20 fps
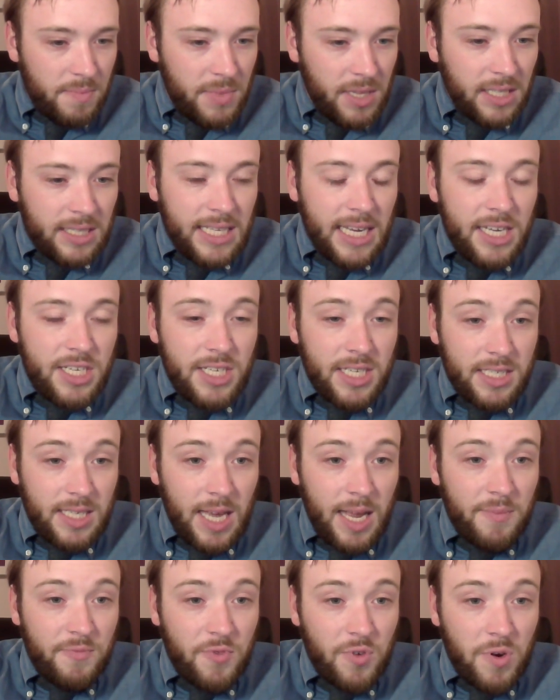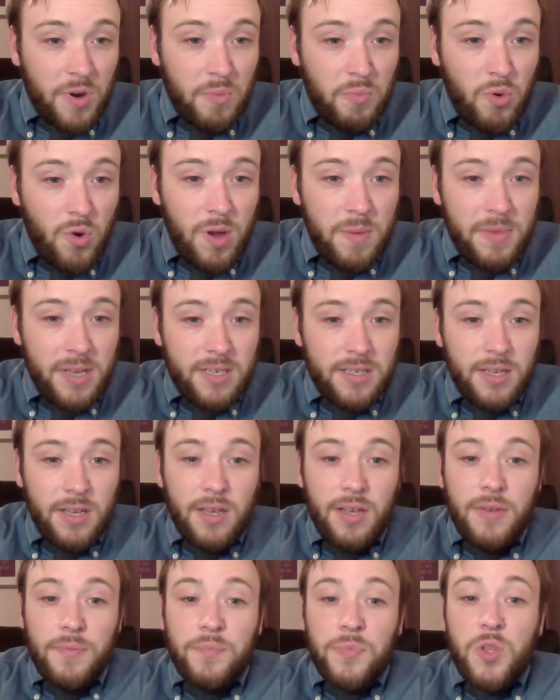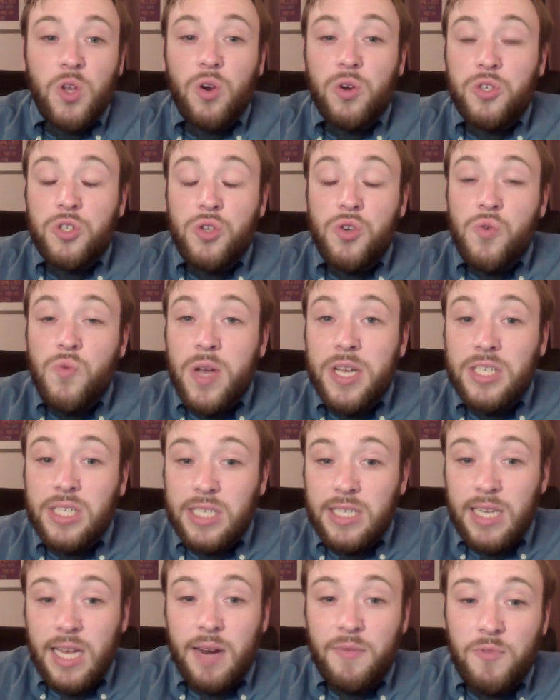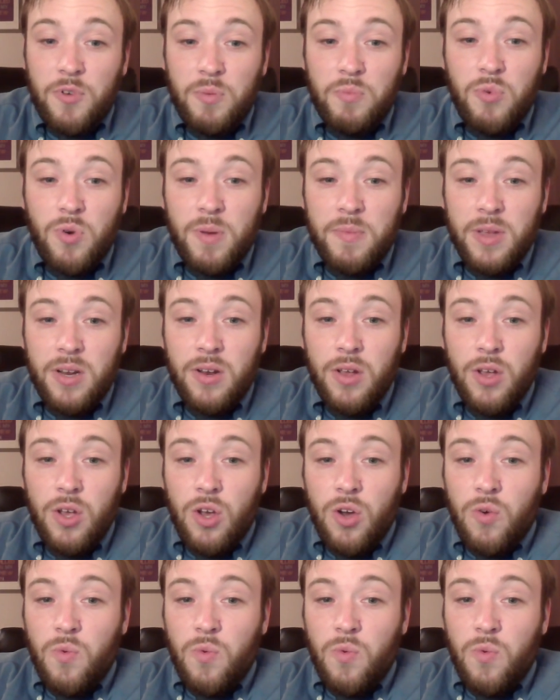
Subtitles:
the link to sign up for an appointment. There are 2 ways to sign up for an appointment.